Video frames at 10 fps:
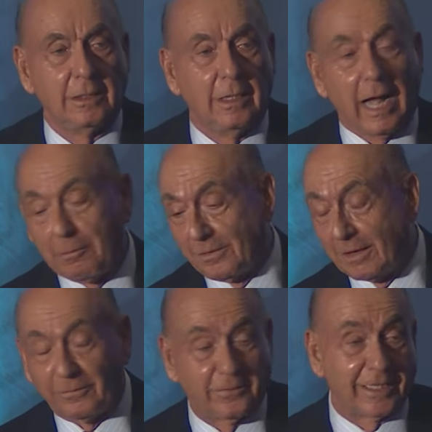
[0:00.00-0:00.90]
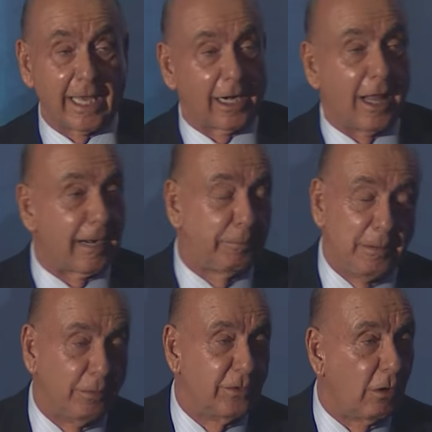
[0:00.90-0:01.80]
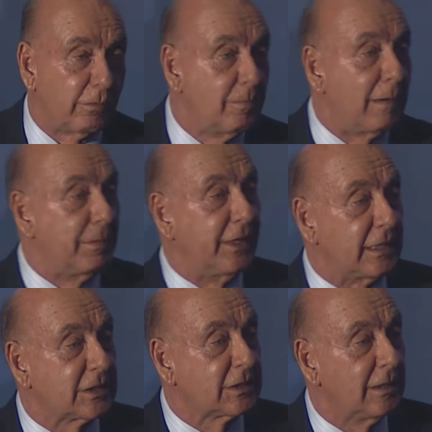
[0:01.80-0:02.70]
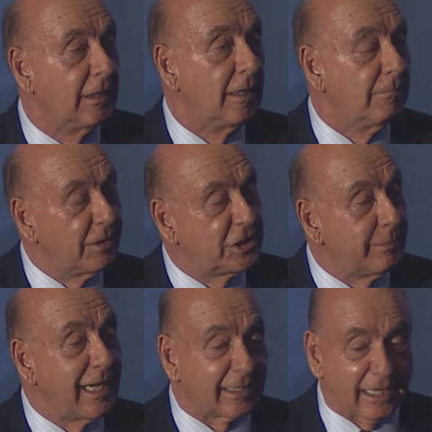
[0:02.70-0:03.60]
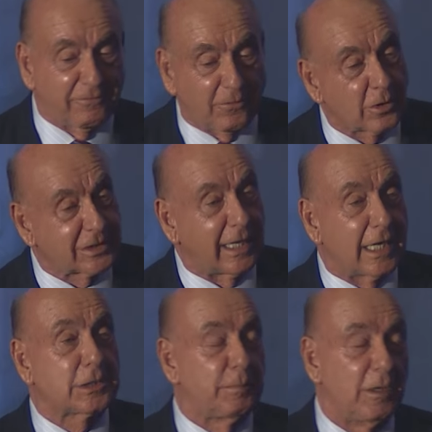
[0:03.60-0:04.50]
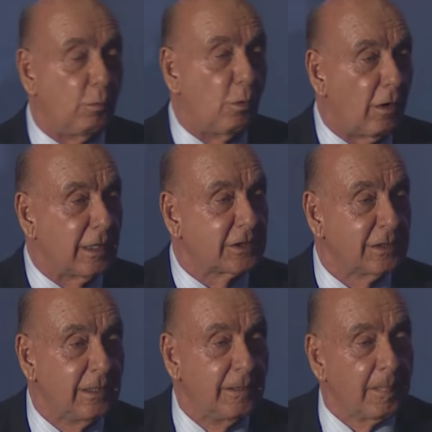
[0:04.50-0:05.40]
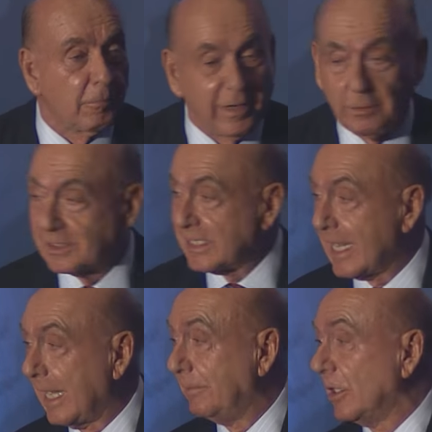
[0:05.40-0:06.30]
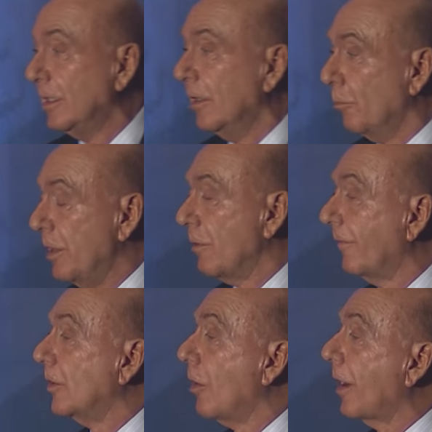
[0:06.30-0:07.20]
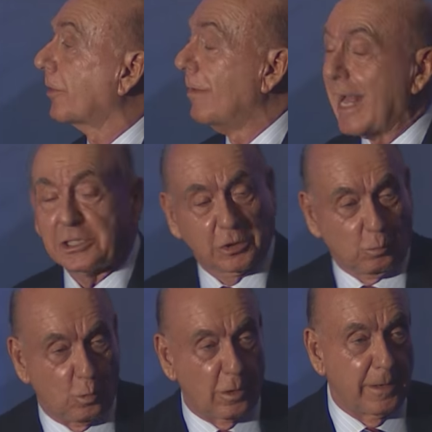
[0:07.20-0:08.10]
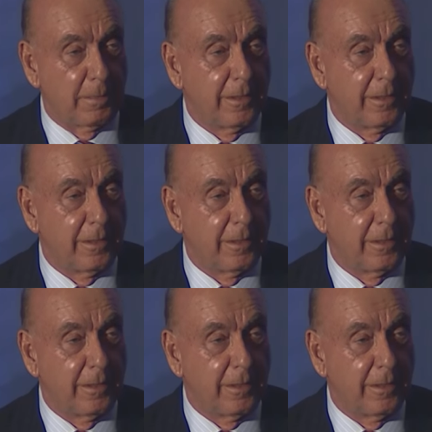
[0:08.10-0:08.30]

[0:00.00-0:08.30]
I will never forget, a lot of people don't remember this, but Jimmy had that first at SB Awards when he was named the winner of the Arthur Ashe Award.